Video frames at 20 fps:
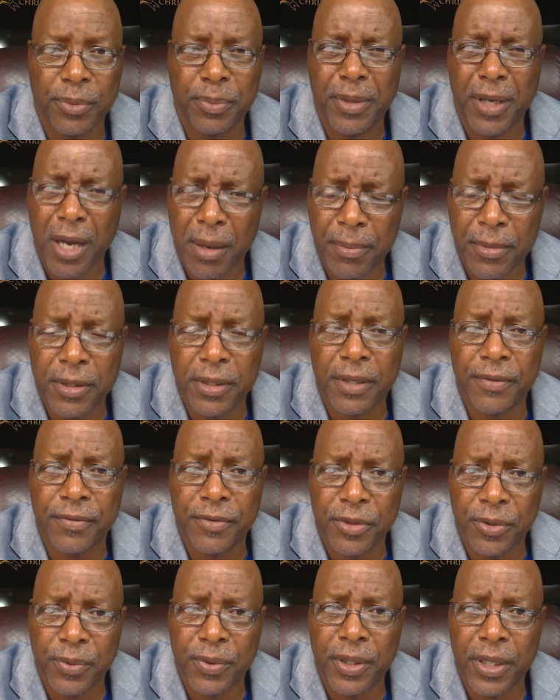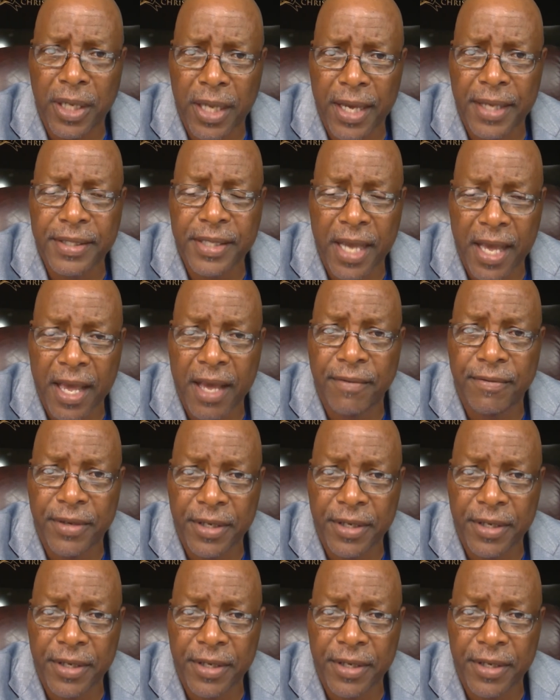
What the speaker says: Be humble enough to realize I have a